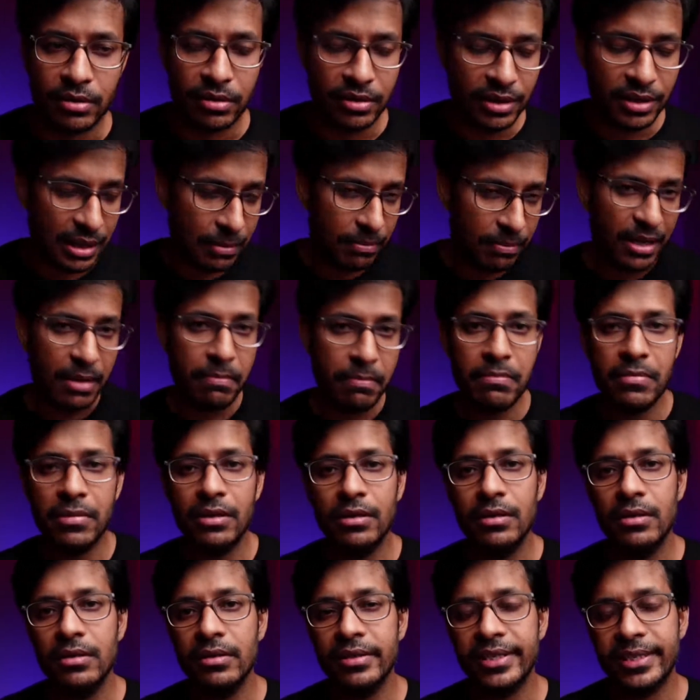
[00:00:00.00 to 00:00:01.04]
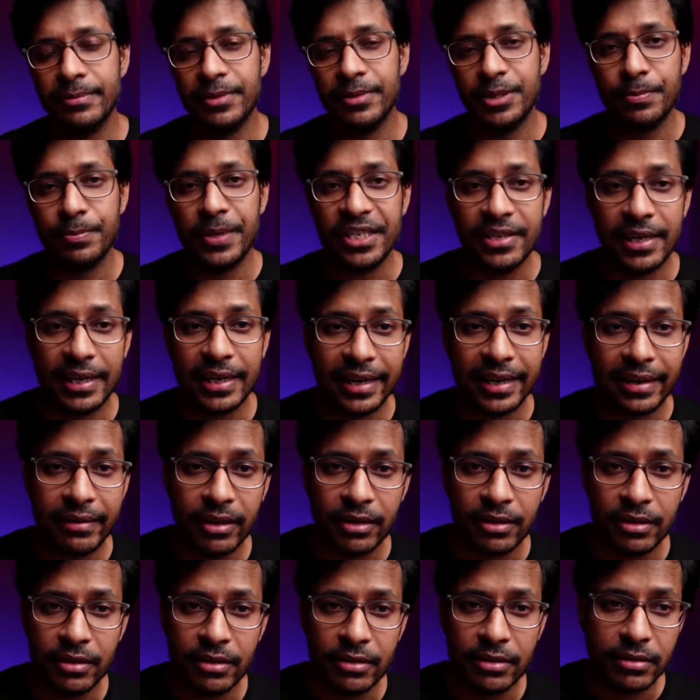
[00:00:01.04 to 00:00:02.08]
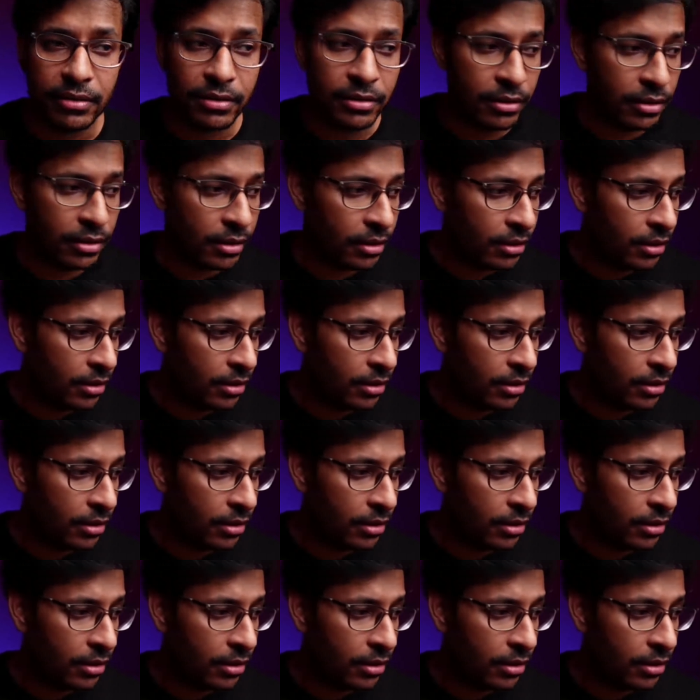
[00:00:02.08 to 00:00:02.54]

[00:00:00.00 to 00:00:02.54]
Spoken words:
some numbers, some special characters,